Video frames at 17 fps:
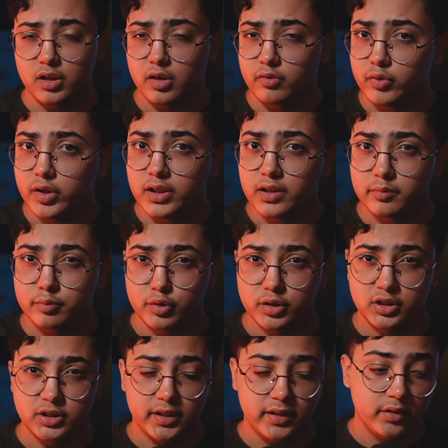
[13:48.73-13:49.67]
I really
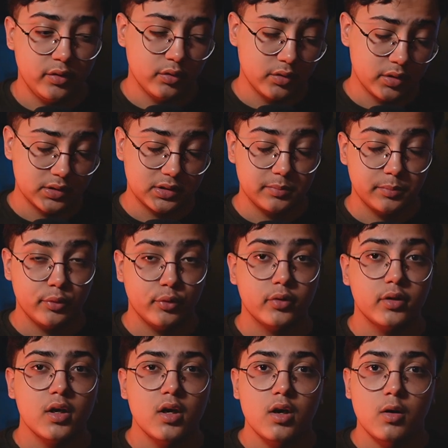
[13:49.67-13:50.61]
appreciate the
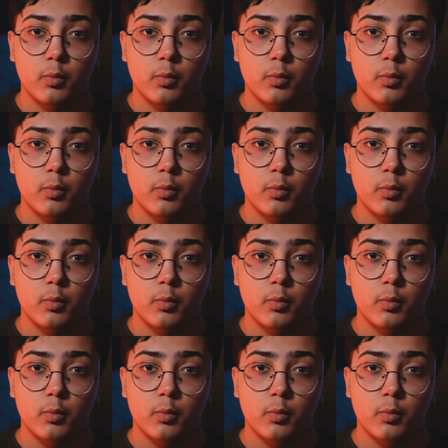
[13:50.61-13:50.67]
support.